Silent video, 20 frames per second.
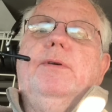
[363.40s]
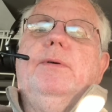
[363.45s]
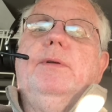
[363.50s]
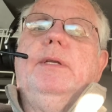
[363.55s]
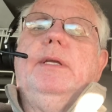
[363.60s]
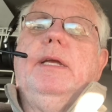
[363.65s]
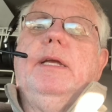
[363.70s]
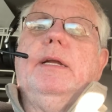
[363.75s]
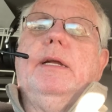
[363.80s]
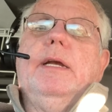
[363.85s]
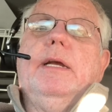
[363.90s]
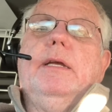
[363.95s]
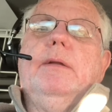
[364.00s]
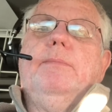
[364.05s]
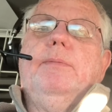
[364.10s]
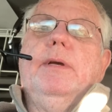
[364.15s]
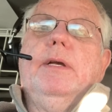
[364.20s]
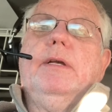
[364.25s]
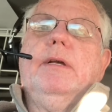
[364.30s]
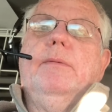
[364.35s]
Indiana. I could
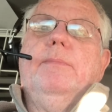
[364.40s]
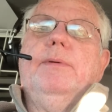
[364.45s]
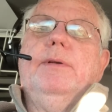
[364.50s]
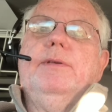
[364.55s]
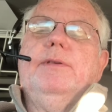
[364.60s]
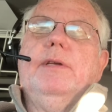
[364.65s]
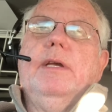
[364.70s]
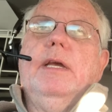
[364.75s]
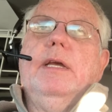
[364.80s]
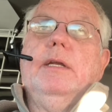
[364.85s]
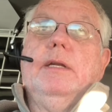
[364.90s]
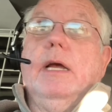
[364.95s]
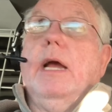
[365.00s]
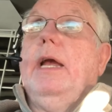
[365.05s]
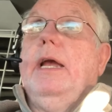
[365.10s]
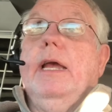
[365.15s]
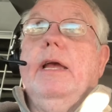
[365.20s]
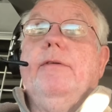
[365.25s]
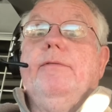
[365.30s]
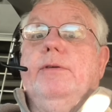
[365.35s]
pick up and I
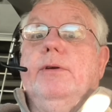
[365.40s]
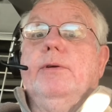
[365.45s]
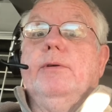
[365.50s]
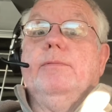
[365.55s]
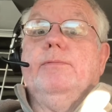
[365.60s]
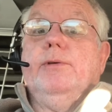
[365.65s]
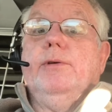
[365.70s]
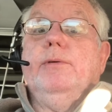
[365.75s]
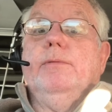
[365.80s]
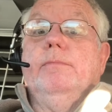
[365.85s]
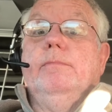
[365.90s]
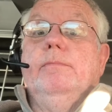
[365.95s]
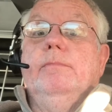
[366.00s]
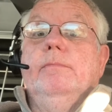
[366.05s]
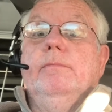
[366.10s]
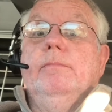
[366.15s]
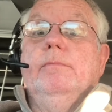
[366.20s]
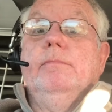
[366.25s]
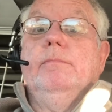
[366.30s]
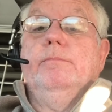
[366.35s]
have here too,
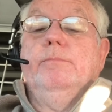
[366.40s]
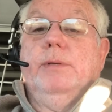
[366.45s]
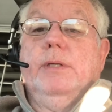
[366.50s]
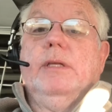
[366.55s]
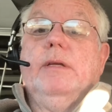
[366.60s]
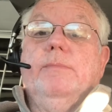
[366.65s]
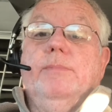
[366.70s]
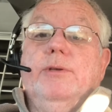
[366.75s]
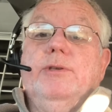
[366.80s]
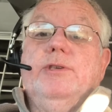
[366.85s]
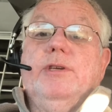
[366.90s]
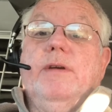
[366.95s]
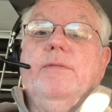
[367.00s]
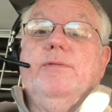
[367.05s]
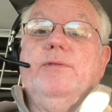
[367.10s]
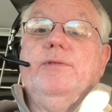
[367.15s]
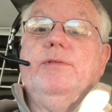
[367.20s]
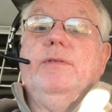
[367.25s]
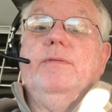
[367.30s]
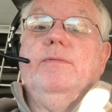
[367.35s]
picked up in
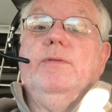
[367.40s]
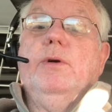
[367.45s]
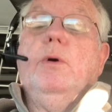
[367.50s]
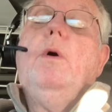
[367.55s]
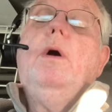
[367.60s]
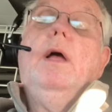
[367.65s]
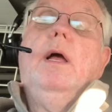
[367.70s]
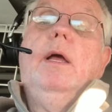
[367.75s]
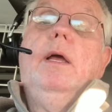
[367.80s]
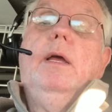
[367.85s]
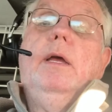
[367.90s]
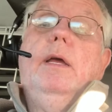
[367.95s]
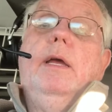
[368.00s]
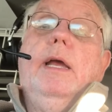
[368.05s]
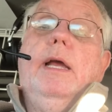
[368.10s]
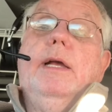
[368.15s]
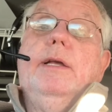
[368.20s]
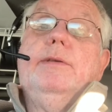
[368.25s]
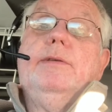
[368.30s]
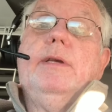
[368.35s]
Jeffersonville
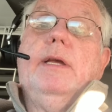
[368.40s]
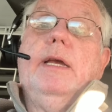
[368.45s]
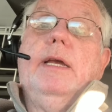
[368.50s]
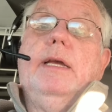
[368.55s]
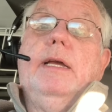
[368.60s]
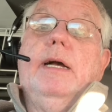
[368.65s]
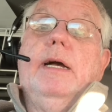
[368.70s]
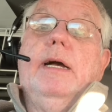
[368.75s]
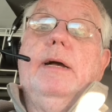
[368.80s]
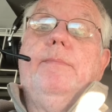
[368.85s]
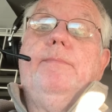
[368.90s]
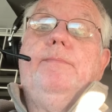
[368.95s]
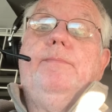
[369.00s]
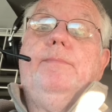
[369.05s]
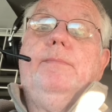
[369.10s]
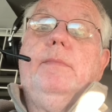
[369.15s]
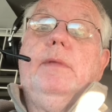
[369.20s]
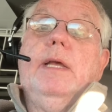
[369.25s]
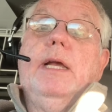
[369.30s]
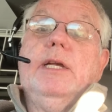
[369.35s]
as a
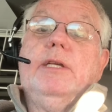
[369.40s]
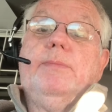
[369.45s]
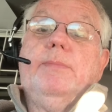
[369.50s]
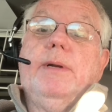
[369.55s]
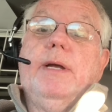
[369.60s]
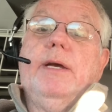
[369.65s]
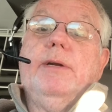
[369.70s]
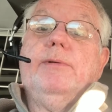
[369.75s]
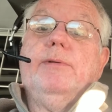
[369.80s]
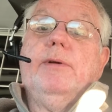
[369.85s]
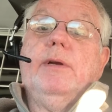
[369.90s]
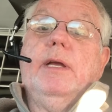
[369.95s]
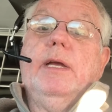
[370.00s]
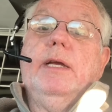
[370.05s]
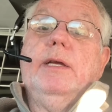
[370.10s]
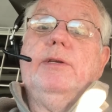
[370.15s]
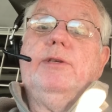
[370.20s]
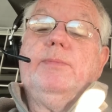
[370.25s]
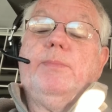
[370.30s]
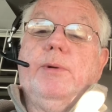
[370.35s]
expediter in
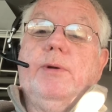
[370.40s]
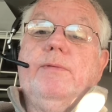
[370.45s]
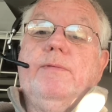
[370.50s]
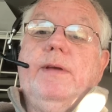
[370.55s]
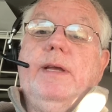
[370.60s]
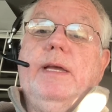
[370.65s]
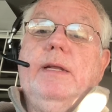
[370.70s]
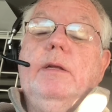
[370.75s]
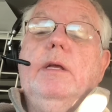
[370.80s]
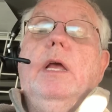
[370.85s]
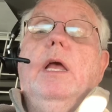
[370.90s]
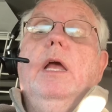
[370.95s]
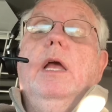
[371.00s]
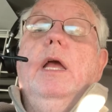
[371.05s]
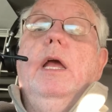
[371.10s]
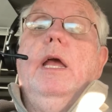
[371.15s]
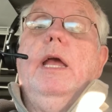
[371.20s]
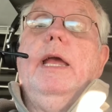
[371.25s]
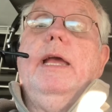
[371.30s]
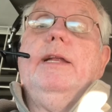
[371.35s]
a Sprinter van
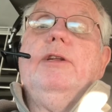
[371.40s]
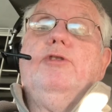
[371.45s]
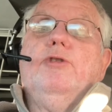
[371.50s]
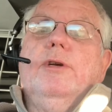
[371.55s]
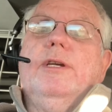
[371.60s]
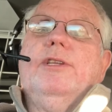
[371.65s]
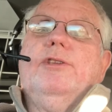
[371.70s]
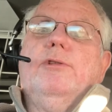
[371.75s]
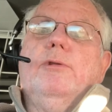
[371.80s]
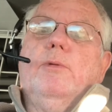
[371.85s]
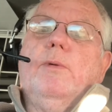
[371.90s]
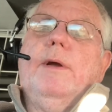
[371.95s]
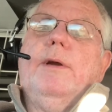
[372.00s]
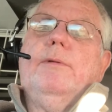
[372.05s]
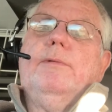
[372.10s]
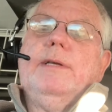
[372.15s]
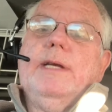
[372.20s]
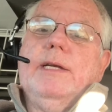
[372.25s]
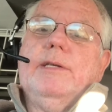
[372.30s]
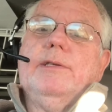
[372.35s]
and took it to Laredo,
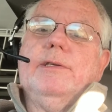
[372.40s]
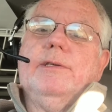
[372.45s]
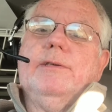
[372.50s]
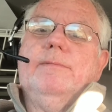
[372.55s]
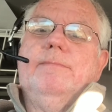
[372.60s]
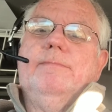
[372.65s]
Texas.